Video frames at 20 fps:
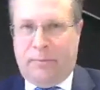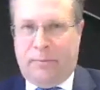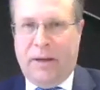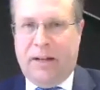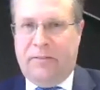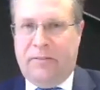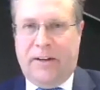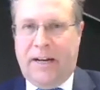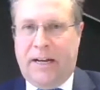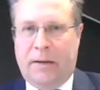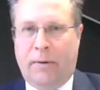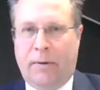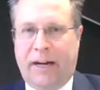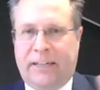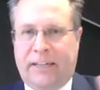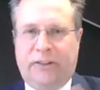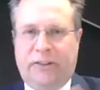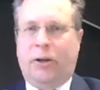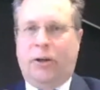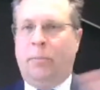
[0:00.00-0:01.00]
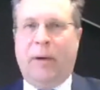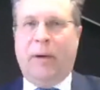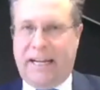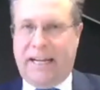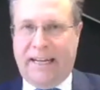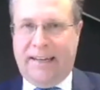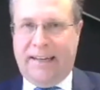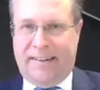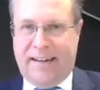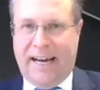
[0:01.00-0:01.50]
benefit anyway, because you're not
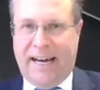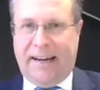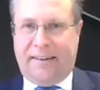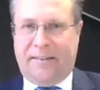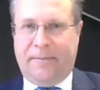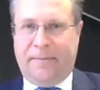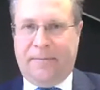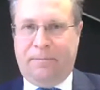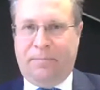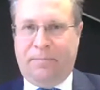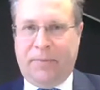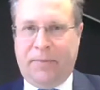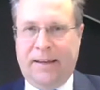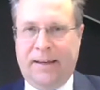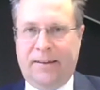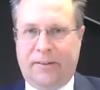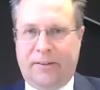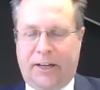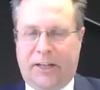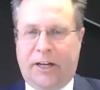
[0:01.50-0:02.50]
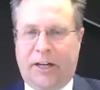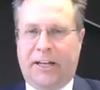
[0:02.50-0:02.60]
paying any tax. So you can